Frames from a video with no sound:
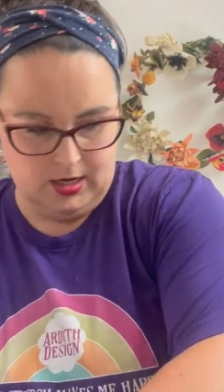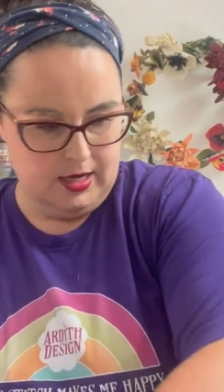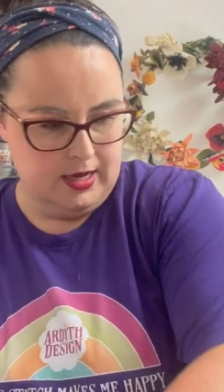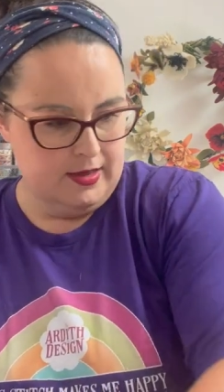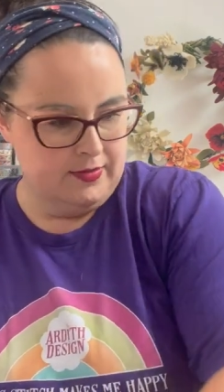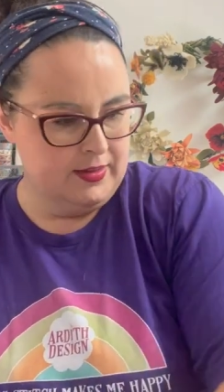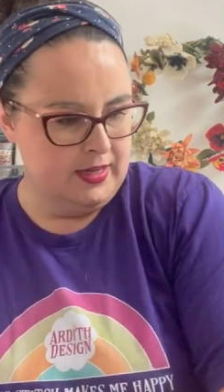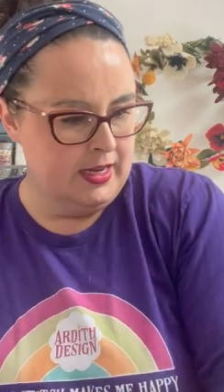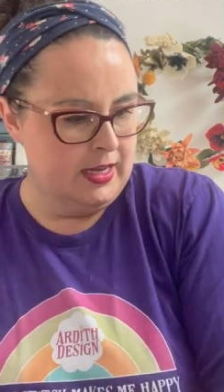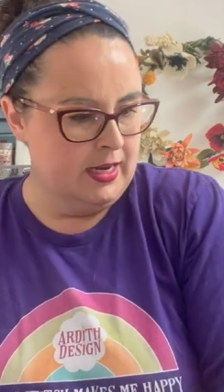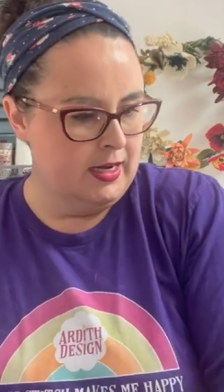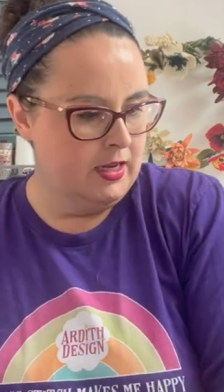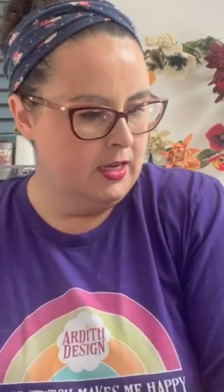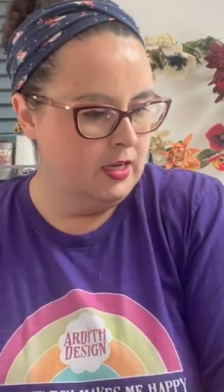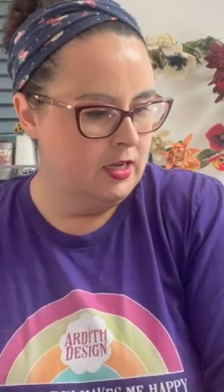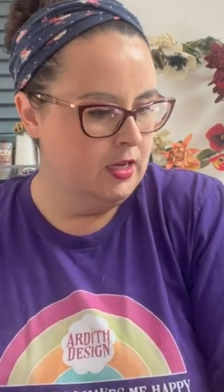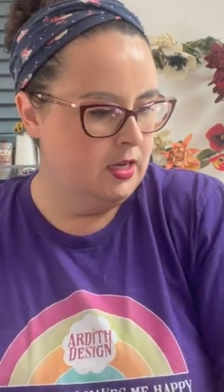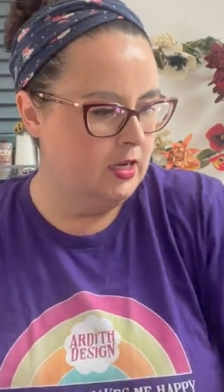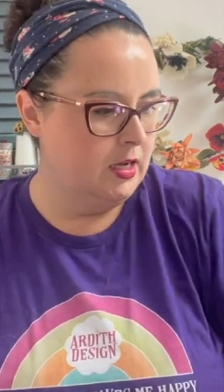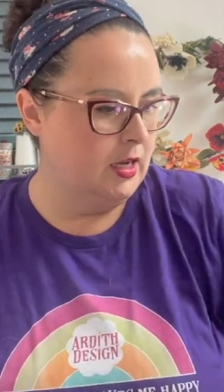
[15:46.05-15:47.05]
And then
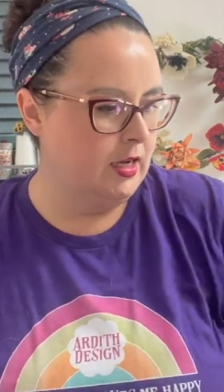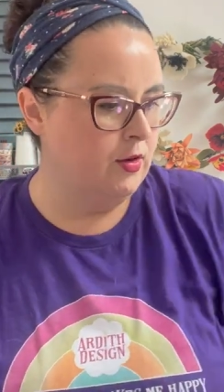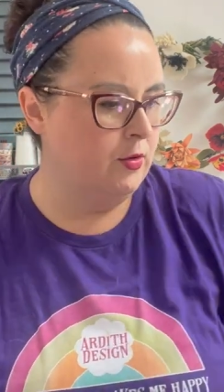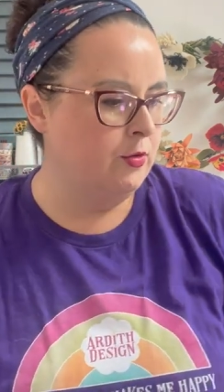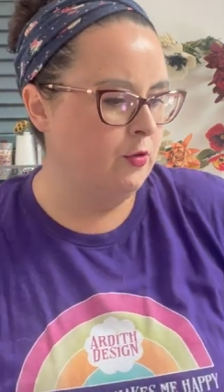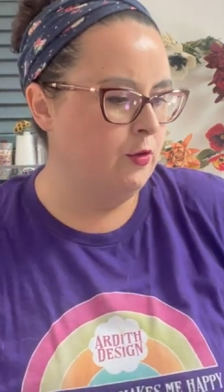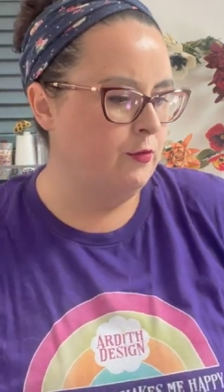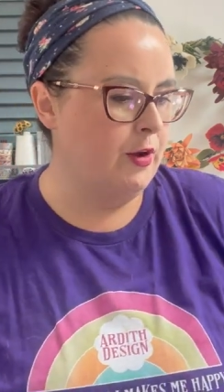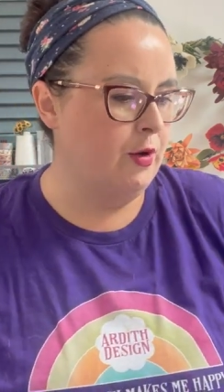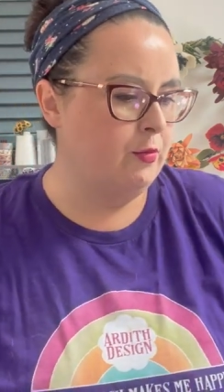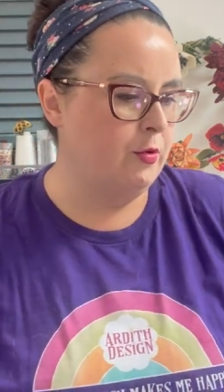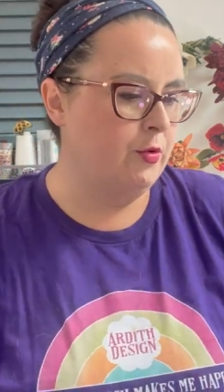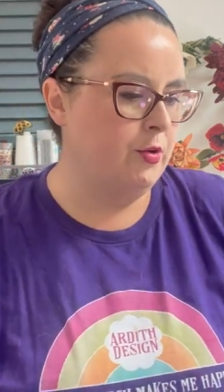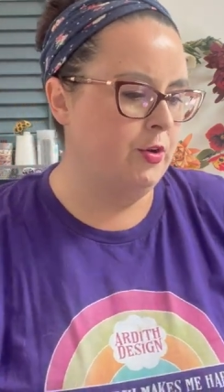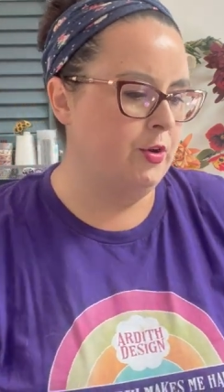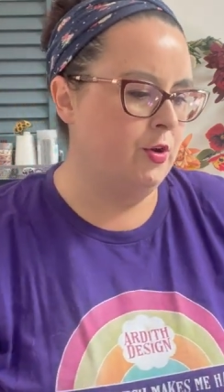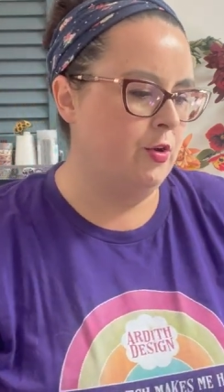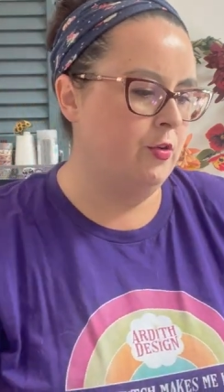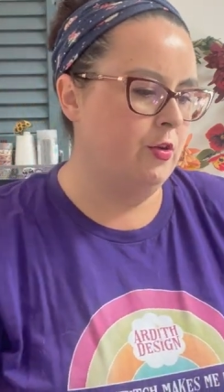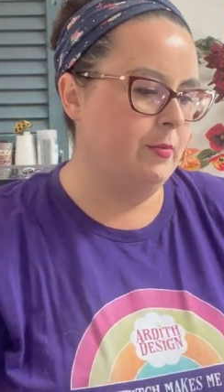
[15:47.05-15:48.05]
I don't know if I wrote a
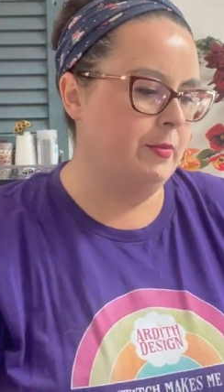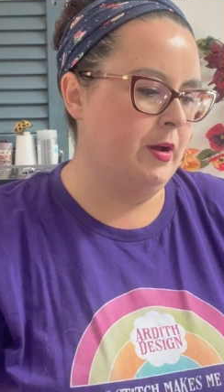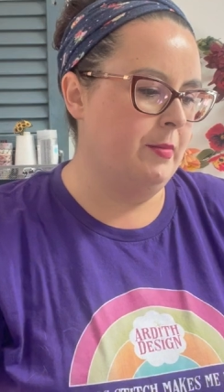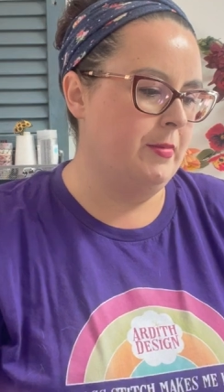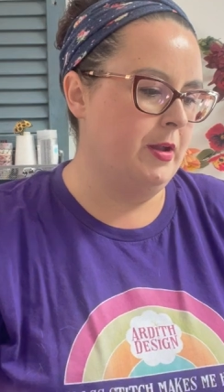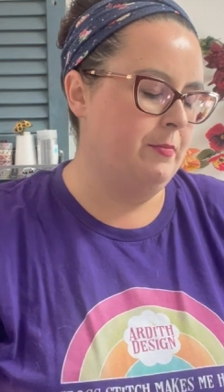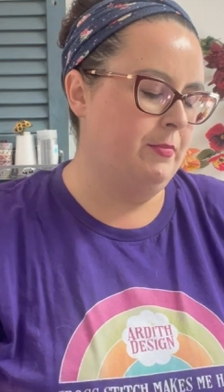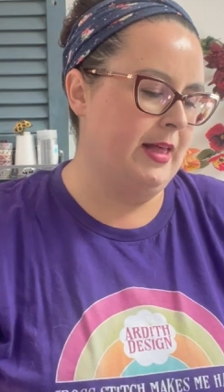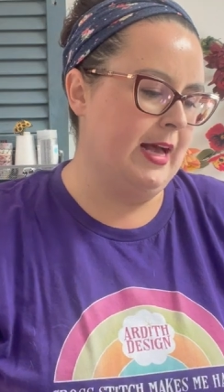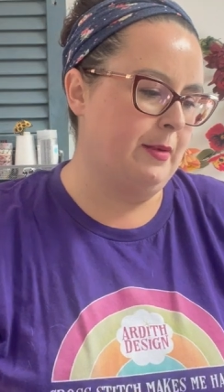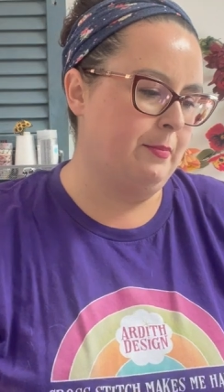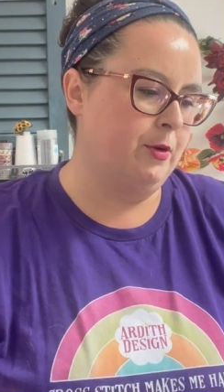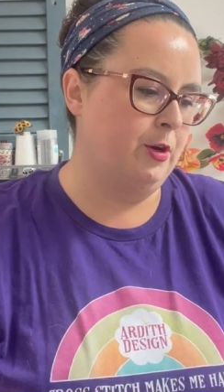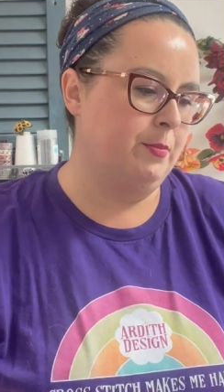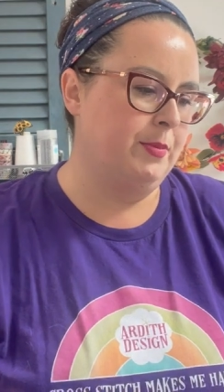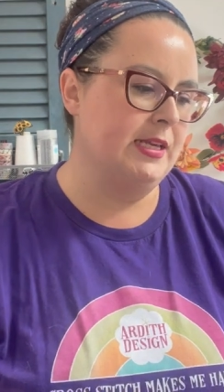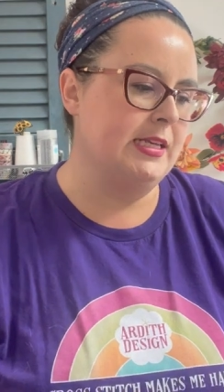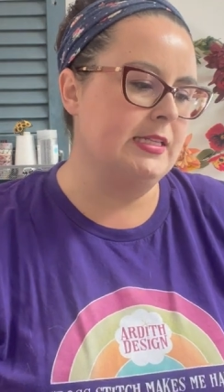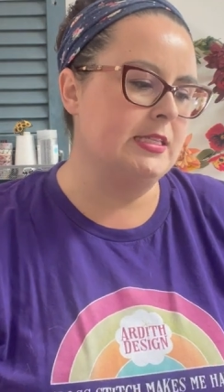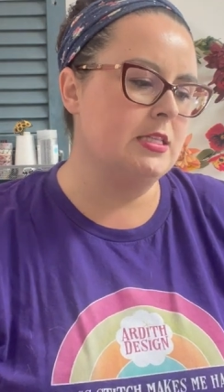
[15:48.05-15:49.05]
note about my Blackbird
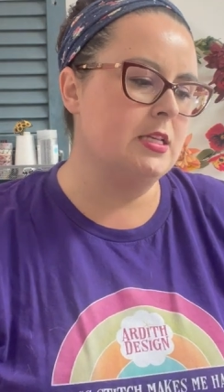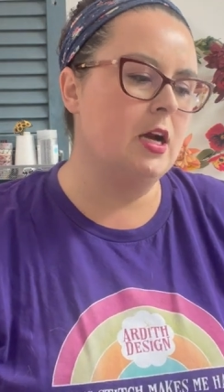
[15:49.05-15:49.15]
piece.